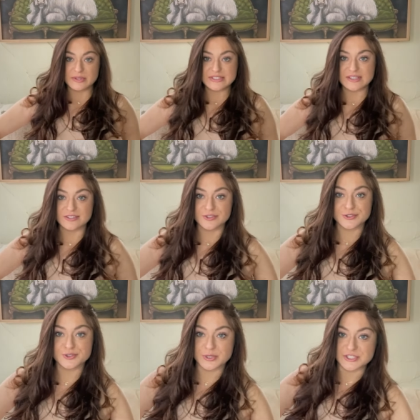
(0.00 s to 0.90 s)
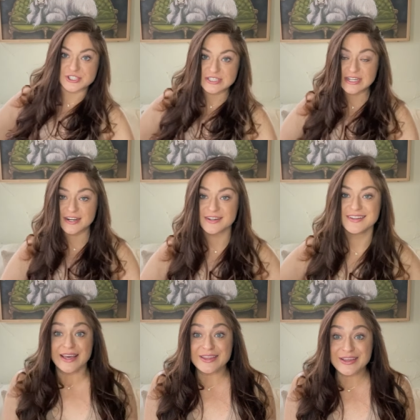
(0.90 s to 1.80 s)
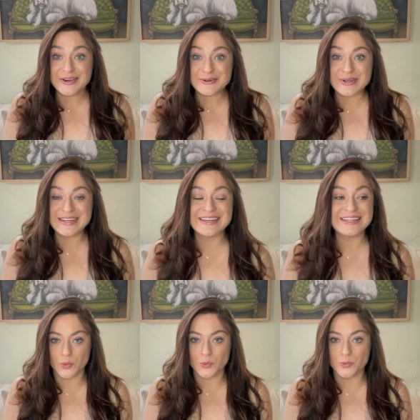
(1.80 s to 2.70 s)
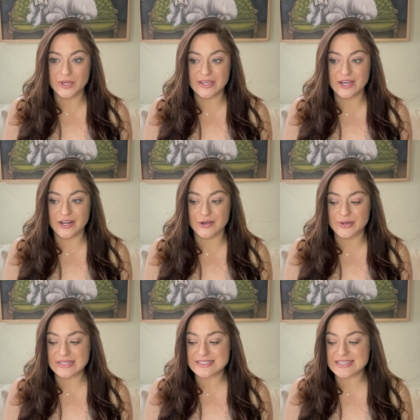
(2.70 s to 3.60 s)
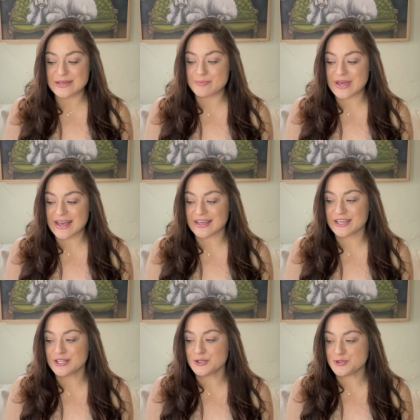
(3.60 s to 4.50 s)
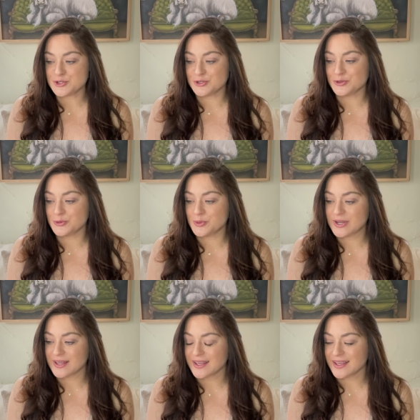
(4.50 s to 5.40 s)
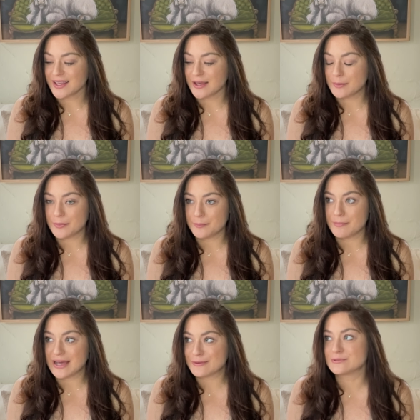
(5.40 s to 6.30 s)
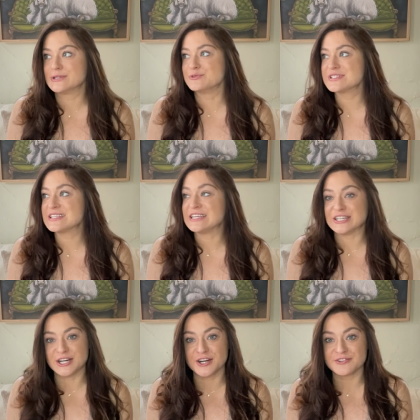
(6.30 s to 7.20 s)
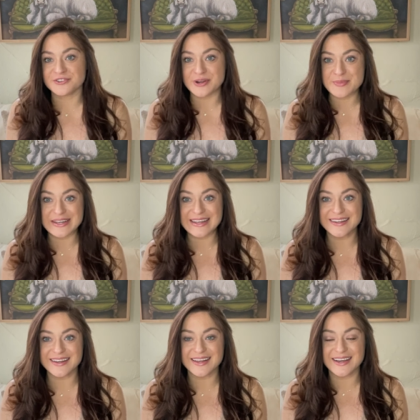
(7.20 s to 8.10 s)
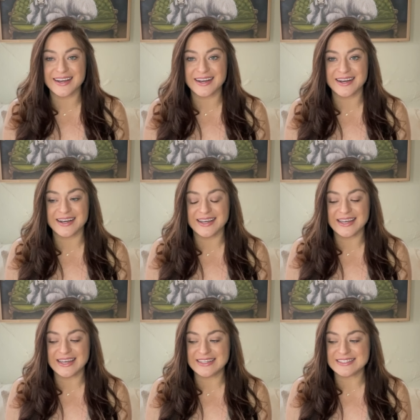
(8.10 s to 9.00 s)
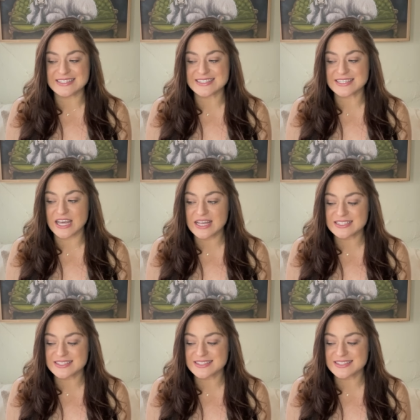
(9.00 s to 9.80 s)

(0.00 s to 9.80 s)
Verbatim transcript: getting a little squished in there. Hello. We are going to get back to my roots here for a minute uh, and discuss